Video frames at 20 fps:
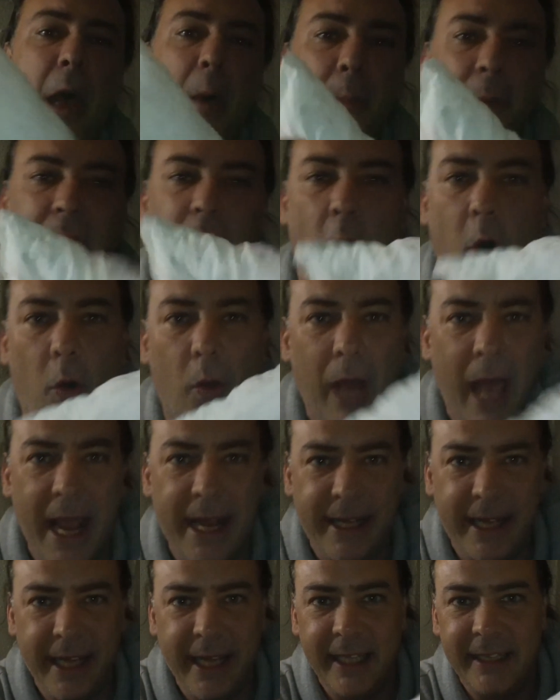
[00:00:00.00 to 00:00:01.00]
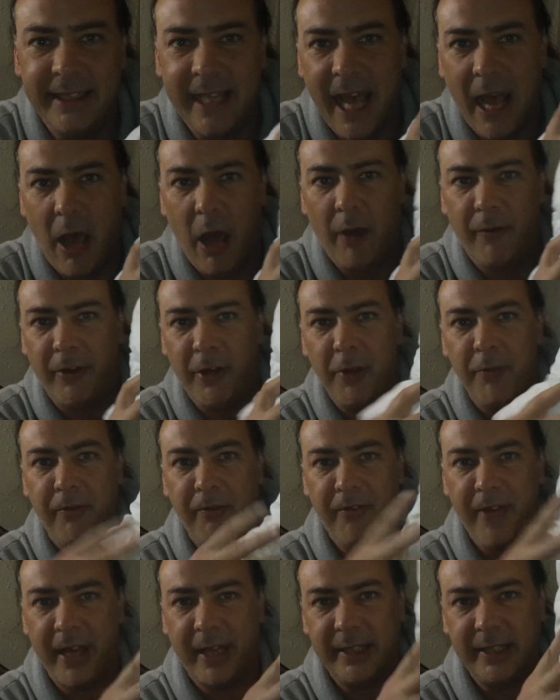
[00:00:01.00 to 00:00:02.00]
But the whole idea is that however you
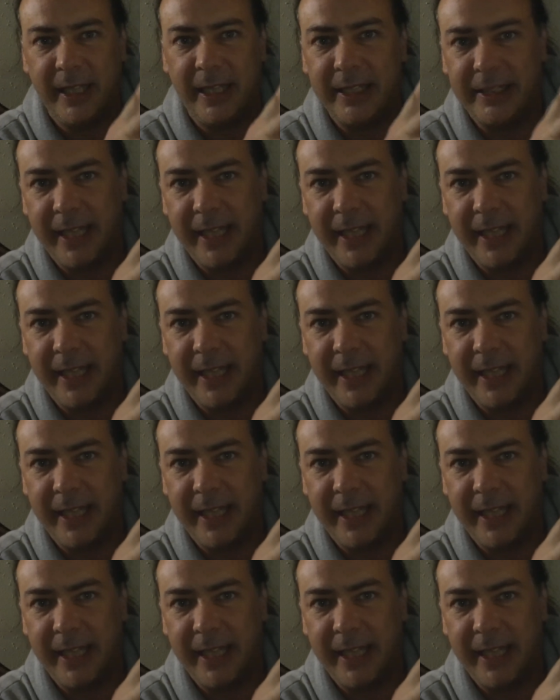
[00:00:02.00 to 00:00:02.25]
fix it,